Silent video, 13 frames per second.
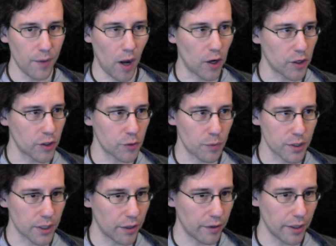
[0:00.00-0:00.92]
aren't
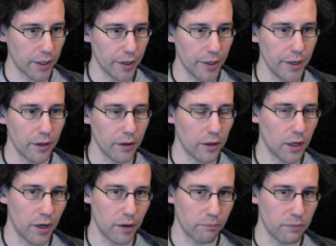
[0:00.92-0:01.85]
particularly good.
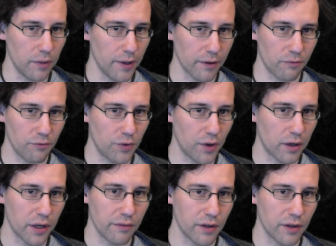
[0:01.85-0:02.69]
They're like very,